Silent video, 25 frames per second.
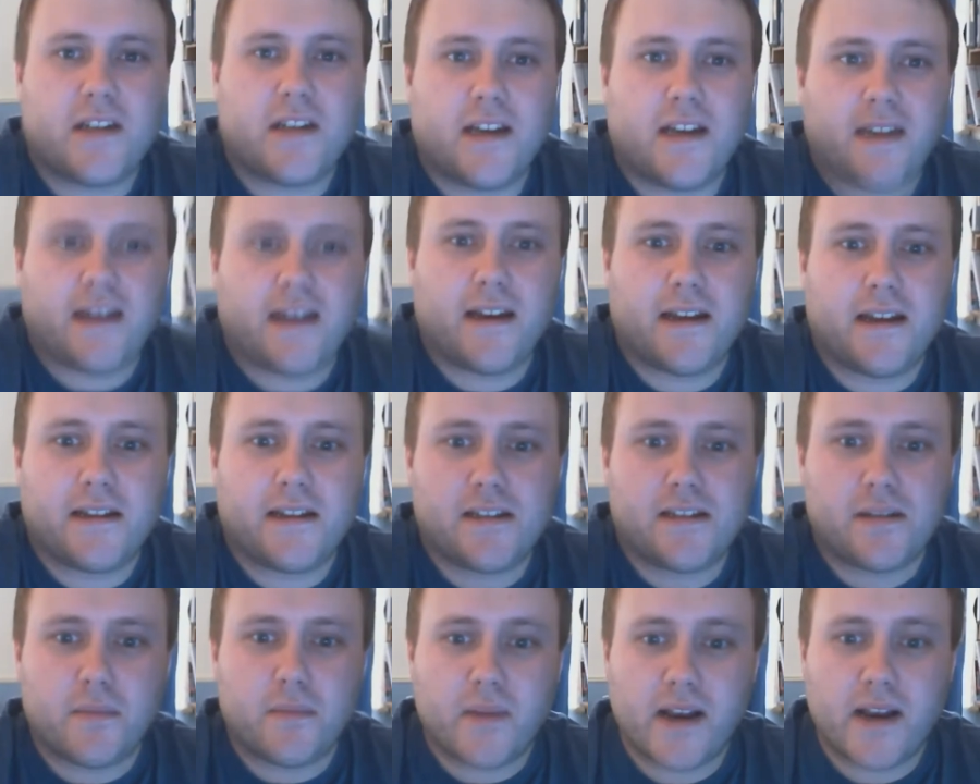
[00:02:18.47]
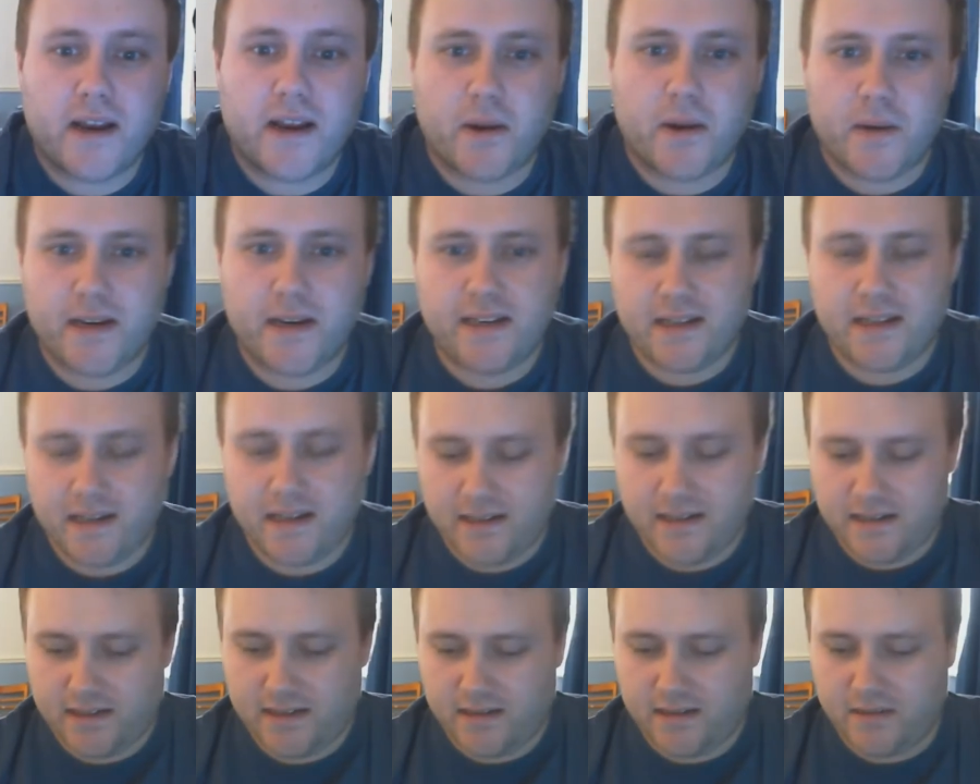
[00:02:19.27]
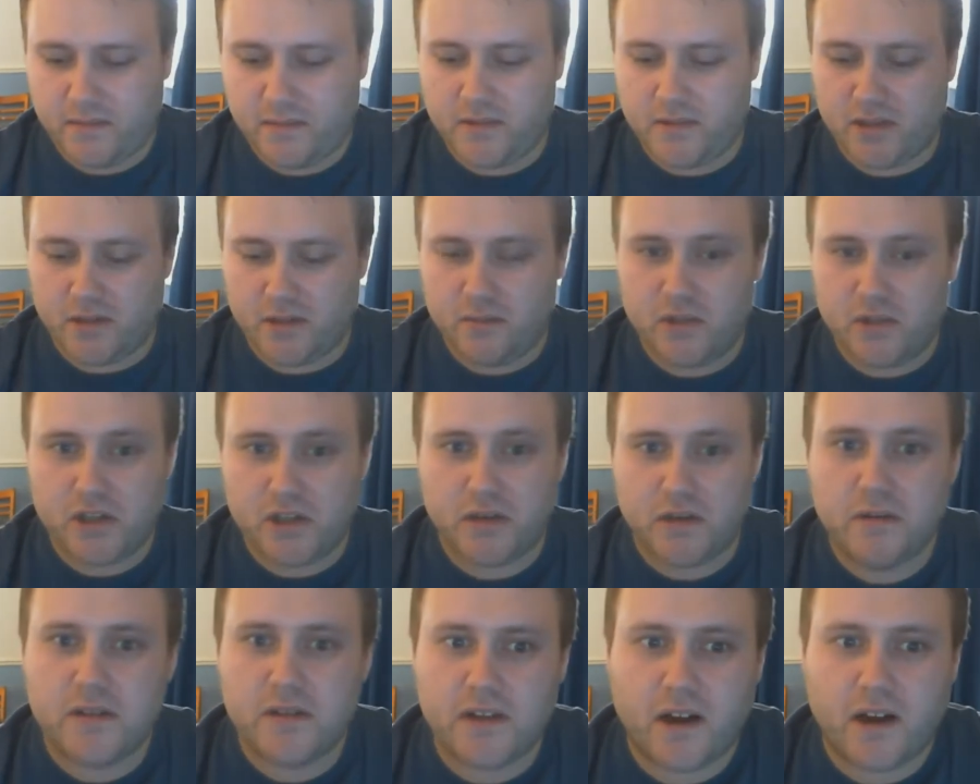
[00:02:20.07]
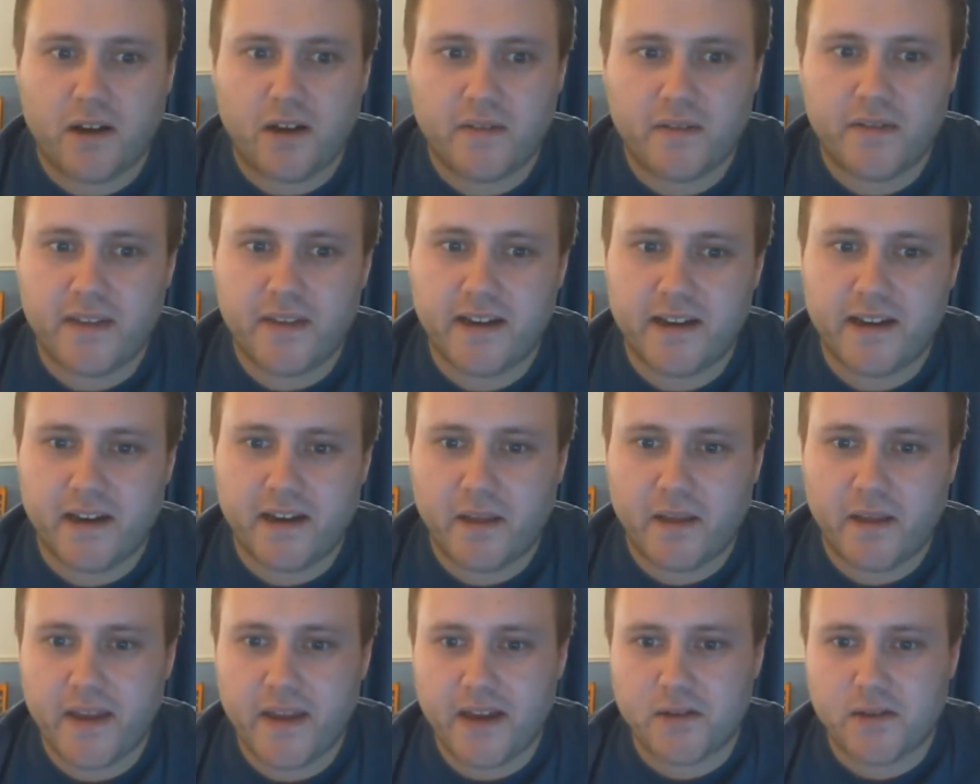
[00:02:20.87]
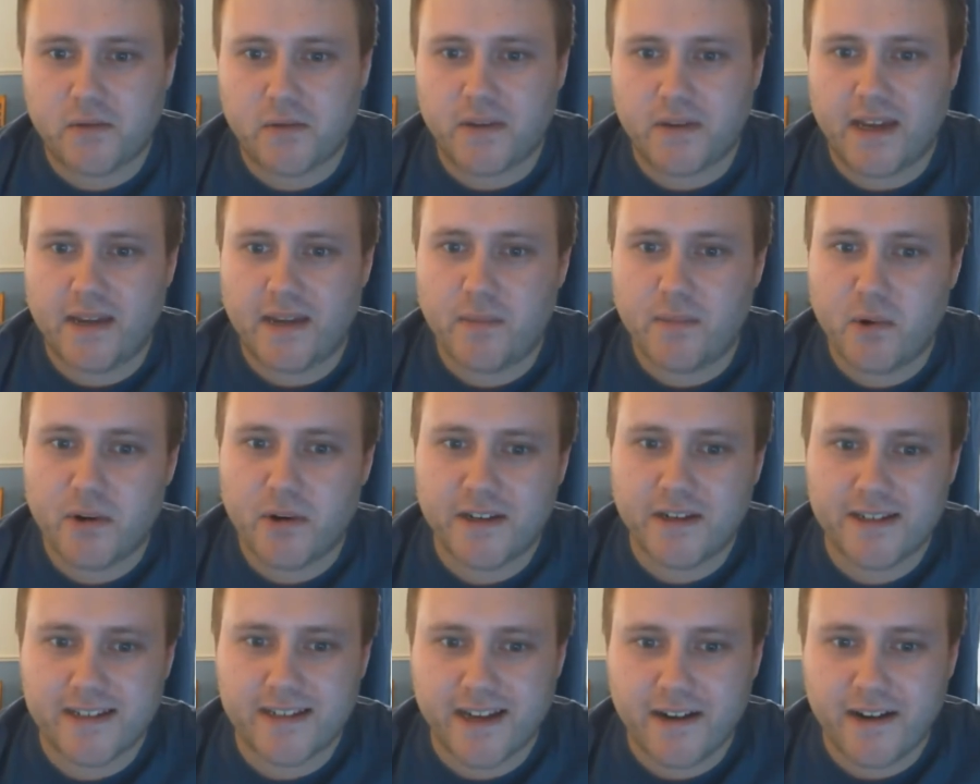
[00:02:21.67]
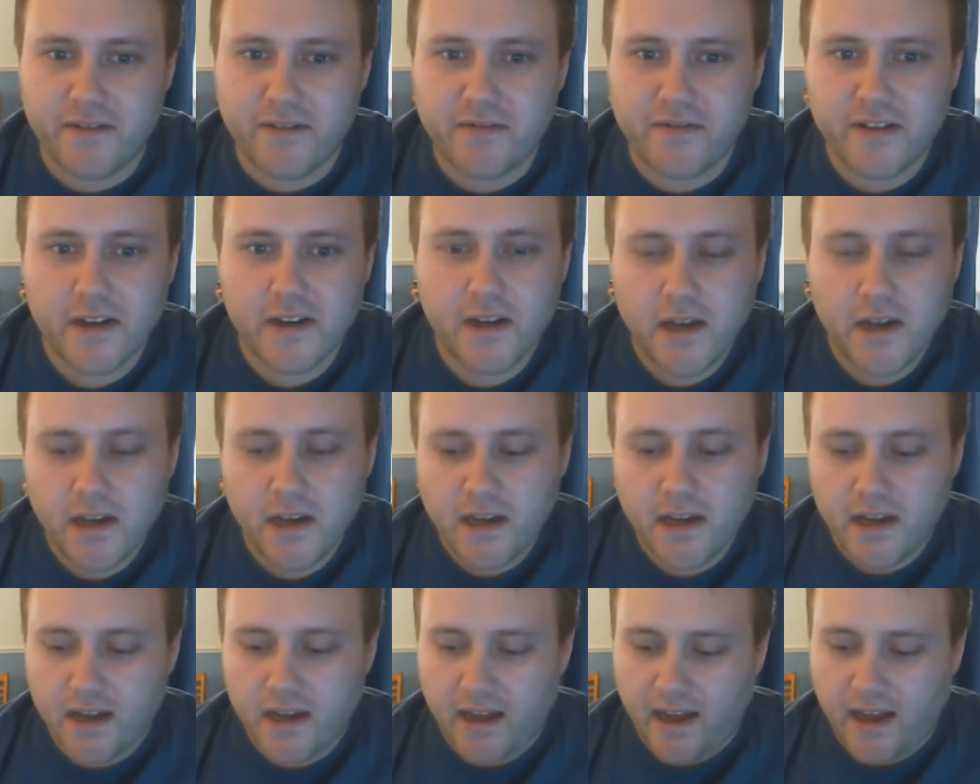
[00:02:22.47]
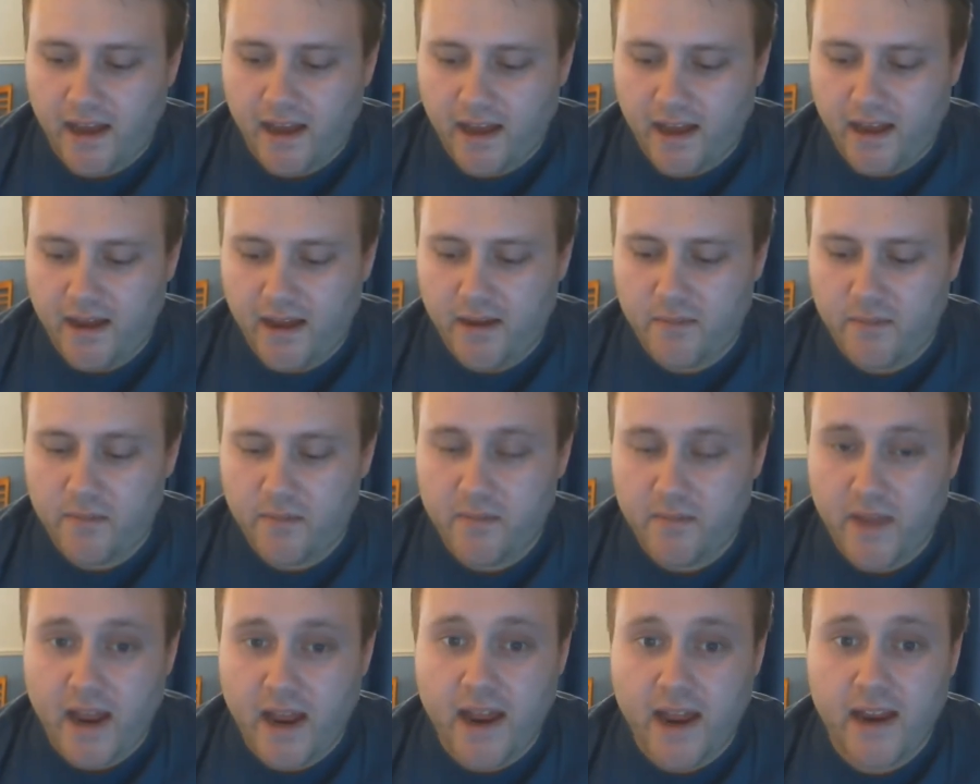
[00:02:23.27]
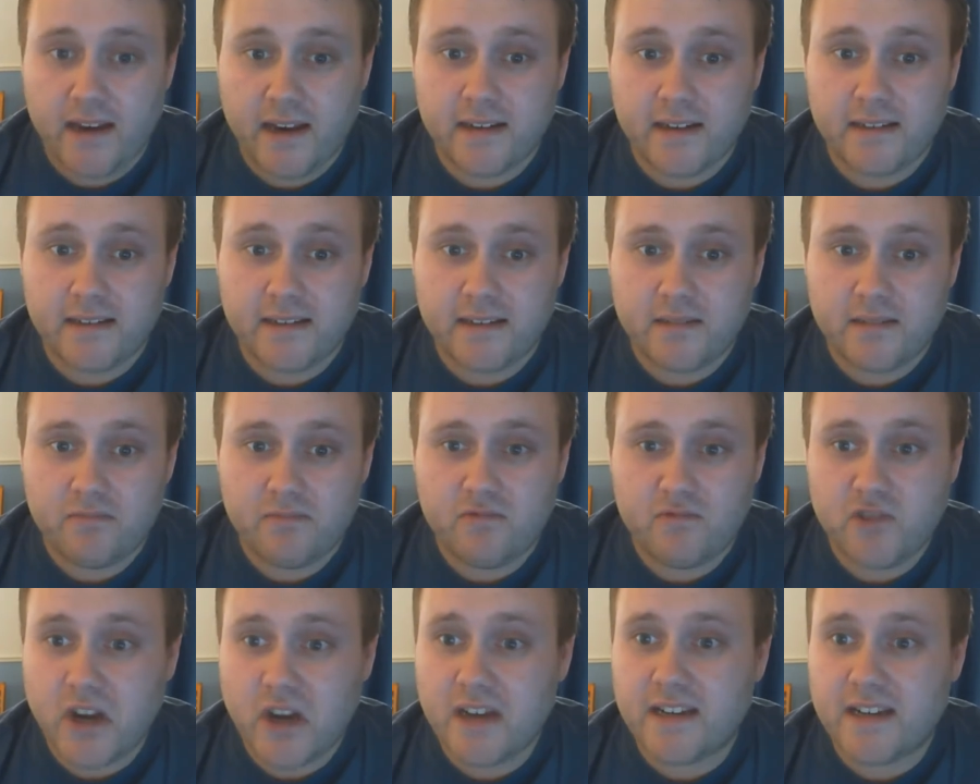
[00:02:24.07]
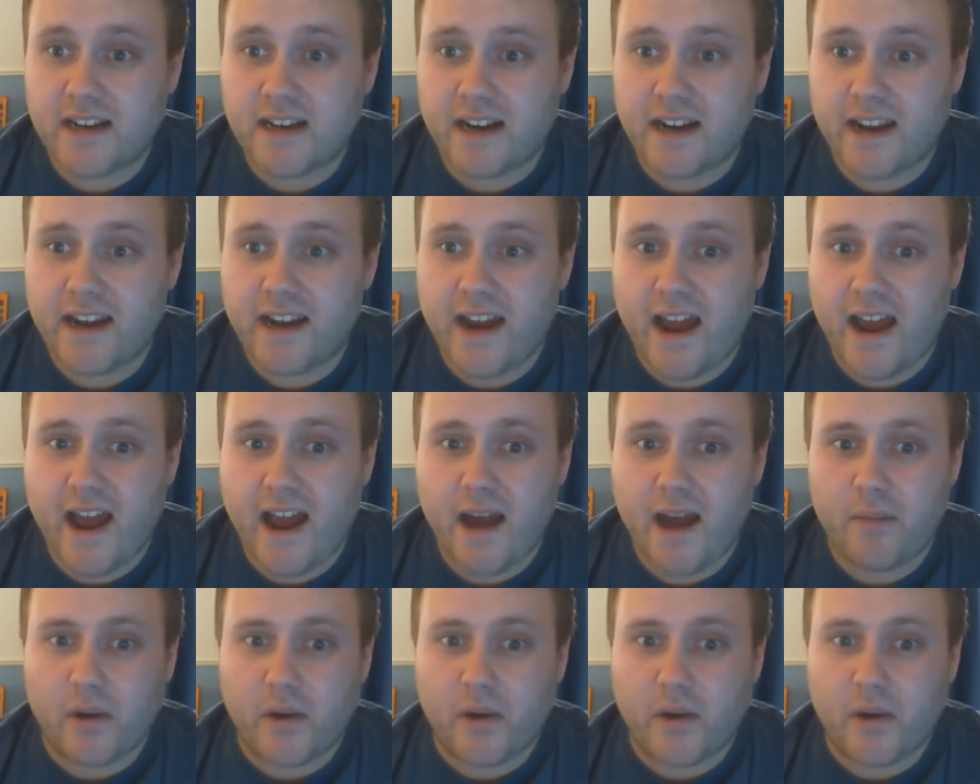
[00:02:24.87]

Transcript: uh, some liquid, some some juice on the on the actual keyboard itself, um, and tried to clean it up.